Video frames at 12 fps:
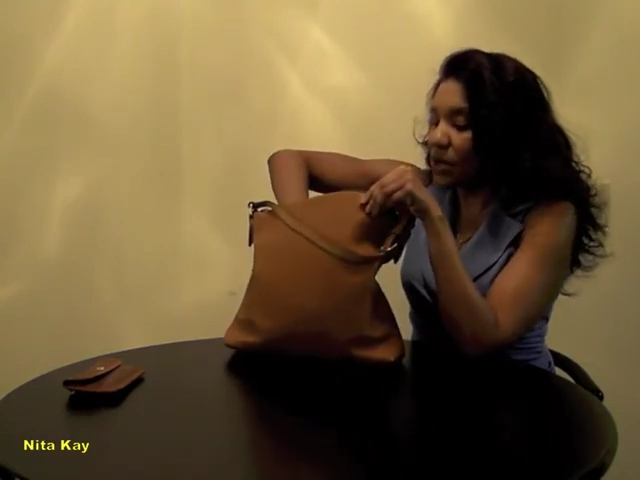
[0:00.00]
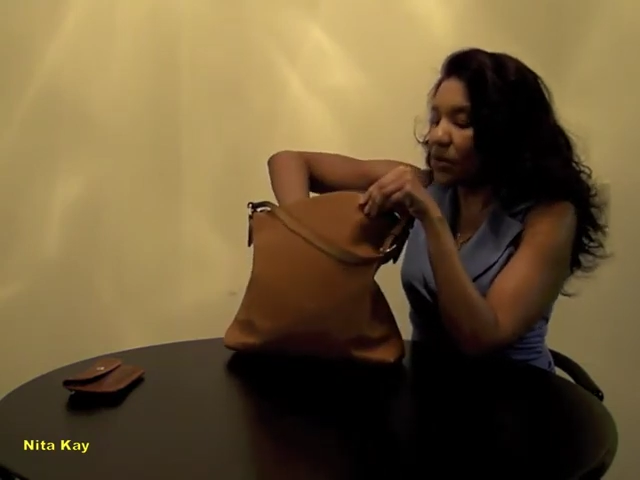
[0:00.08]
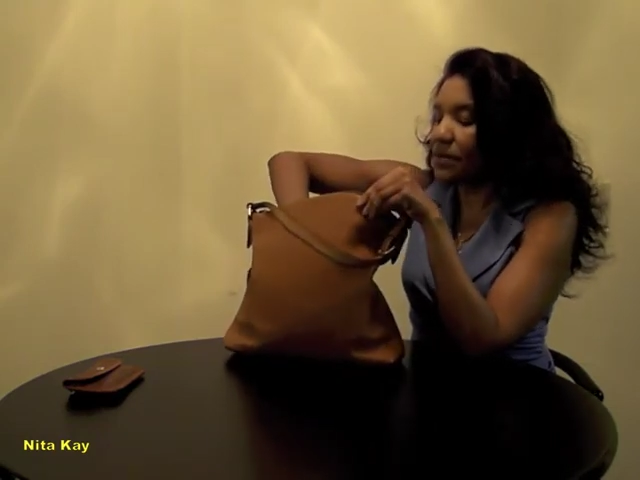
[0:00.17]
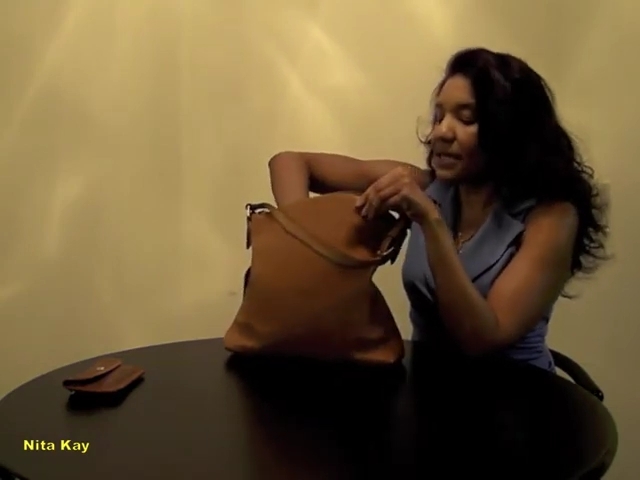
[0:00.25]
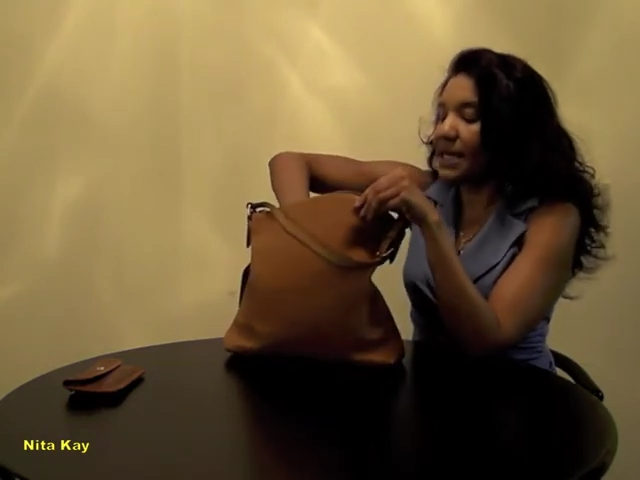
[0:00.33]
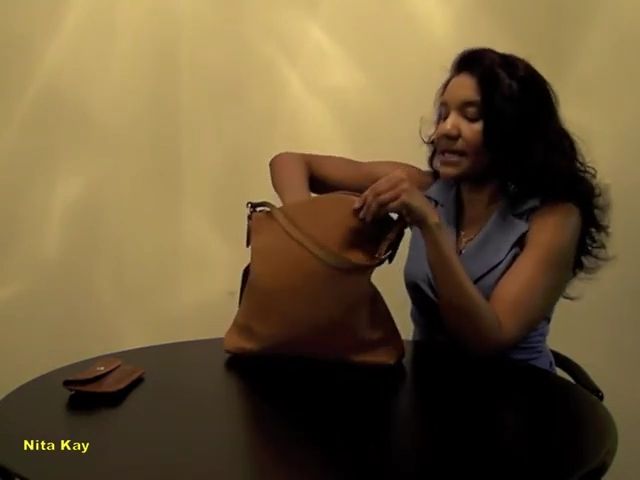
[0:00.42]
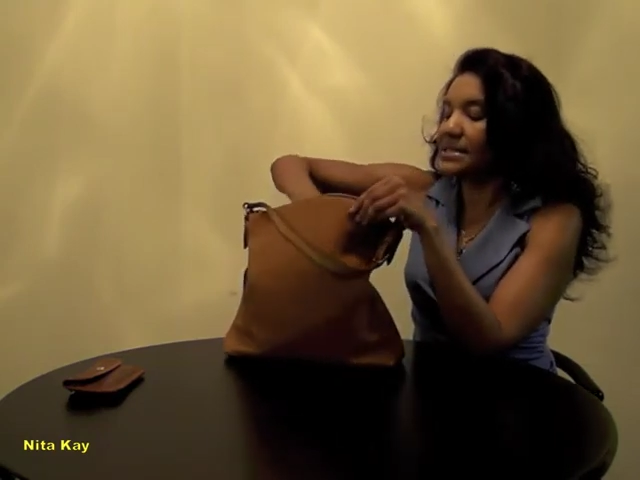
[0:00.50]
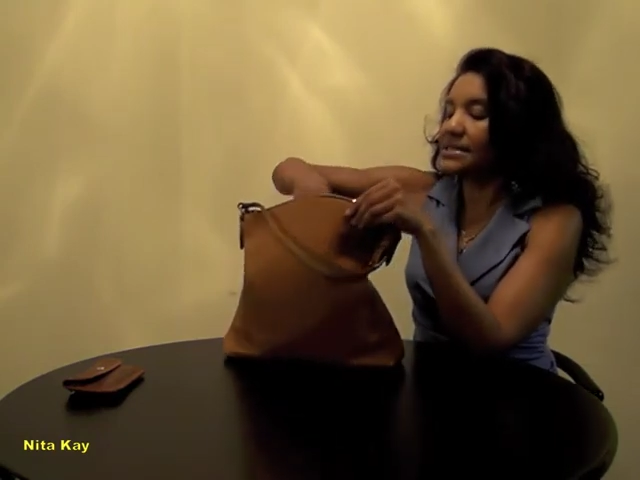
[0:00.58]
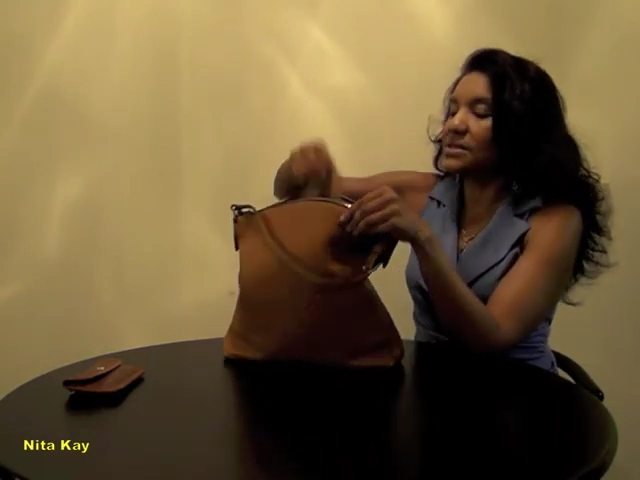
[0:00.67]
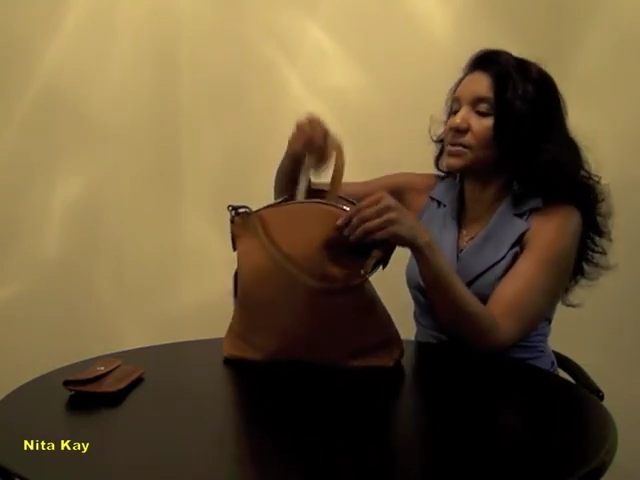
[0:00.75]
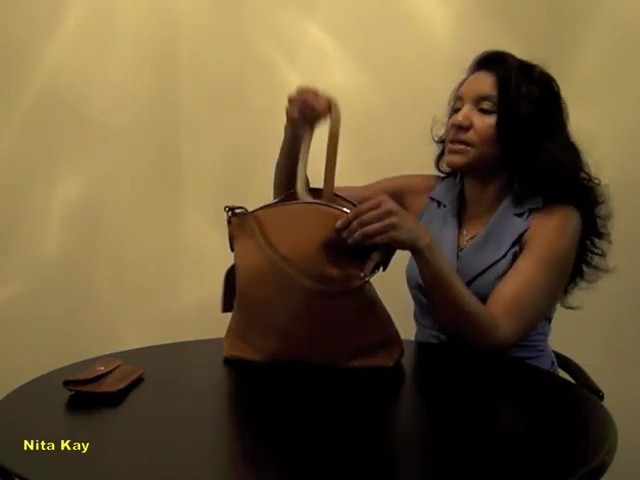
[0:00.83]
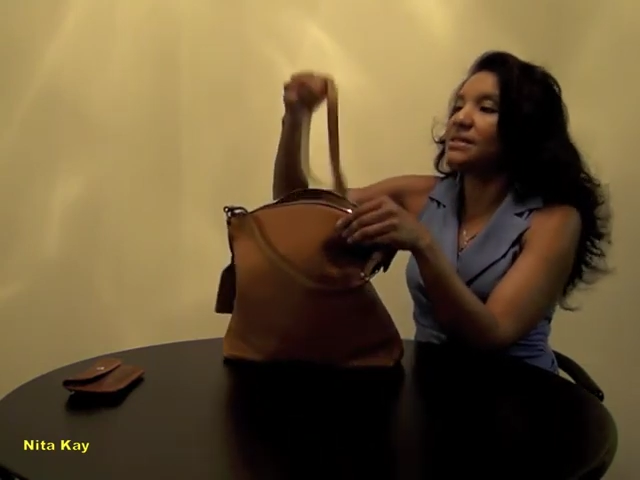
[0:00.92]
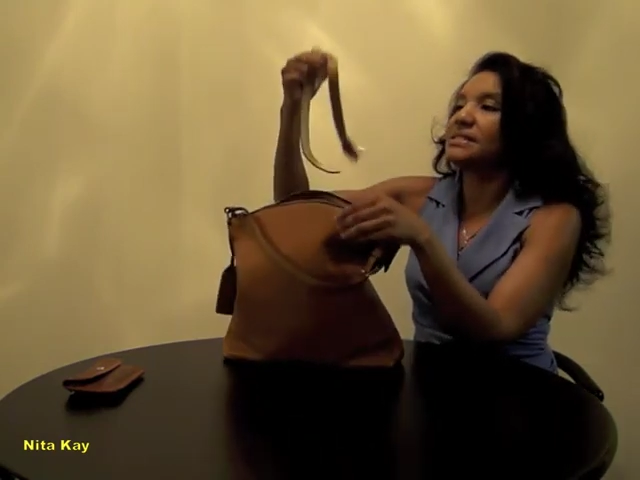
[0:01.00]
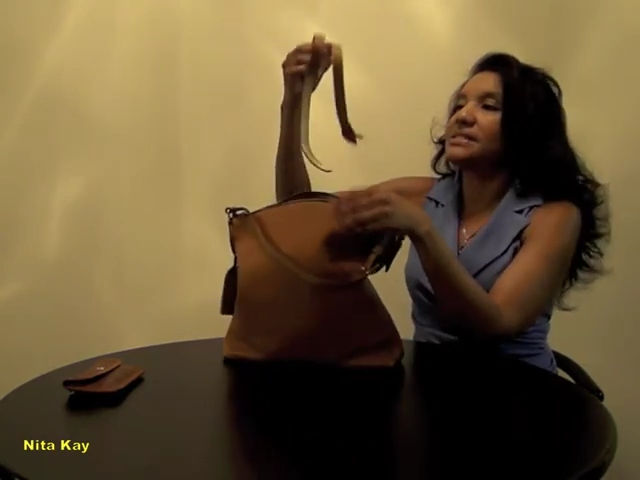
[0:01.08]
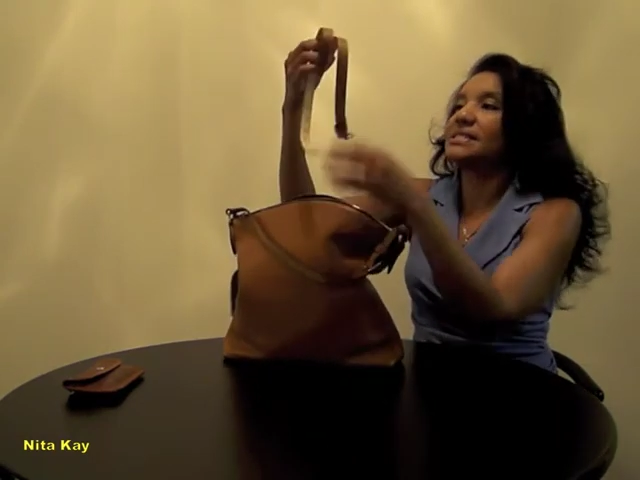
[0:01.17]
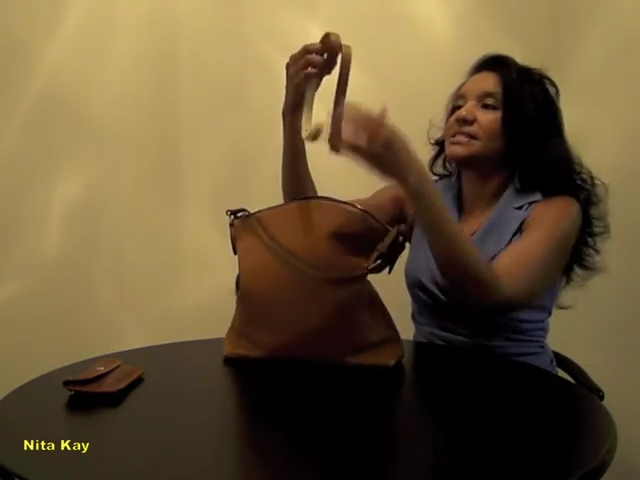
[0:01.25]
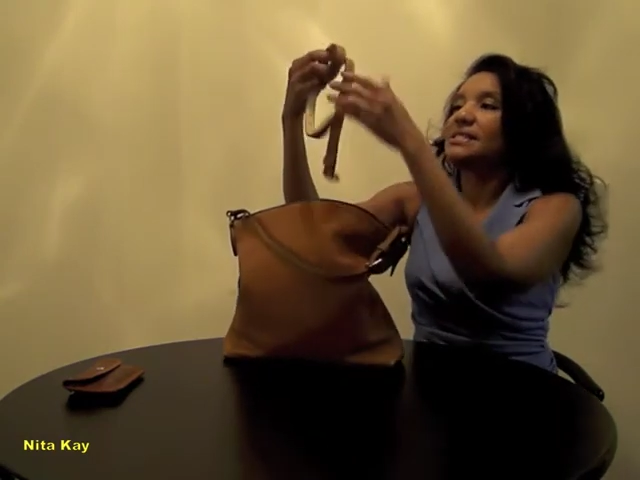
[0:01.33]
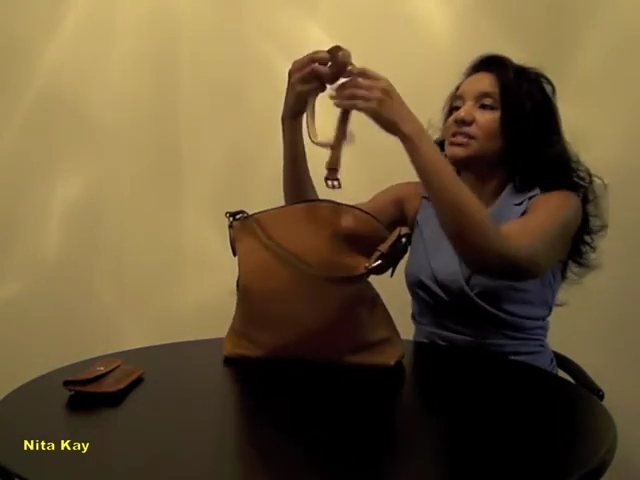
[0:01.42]
okay, so here's the
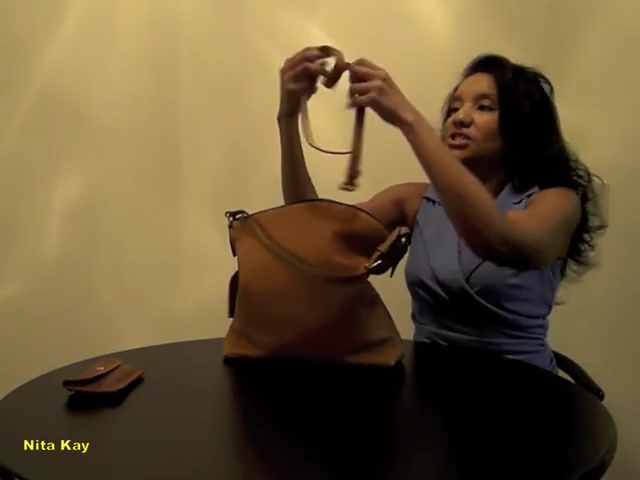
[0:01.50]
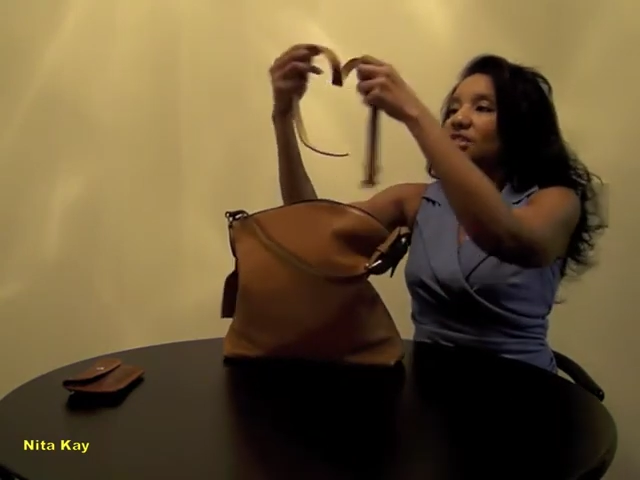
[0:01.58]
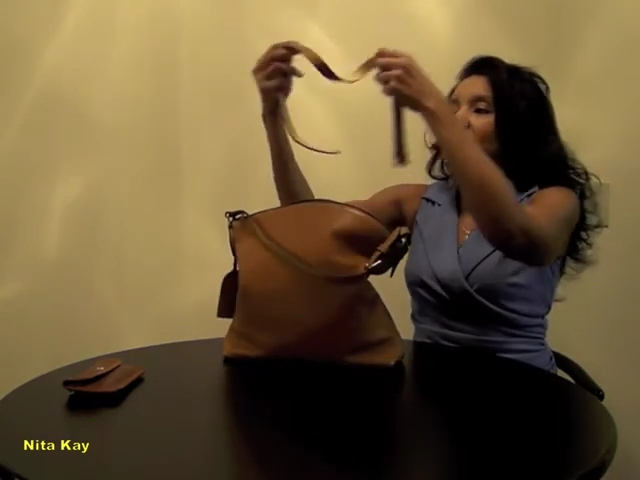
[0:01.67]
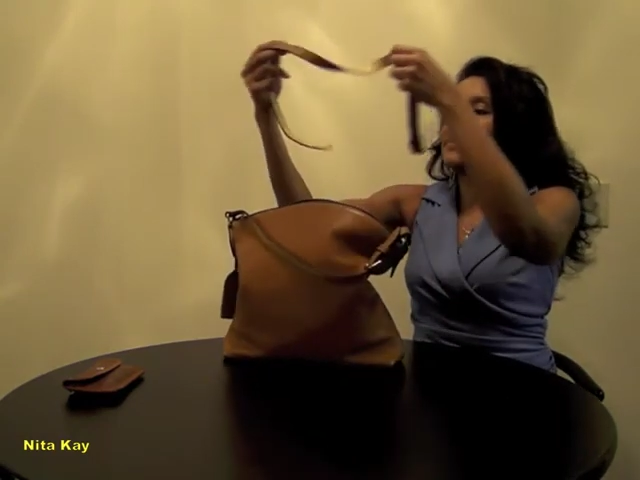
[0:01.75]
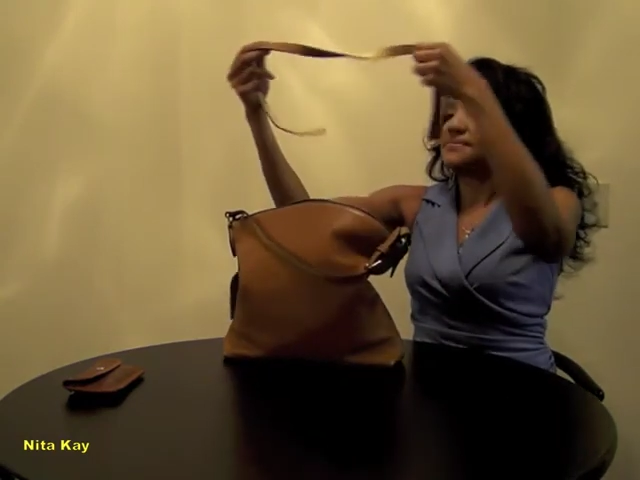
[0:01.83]
extension.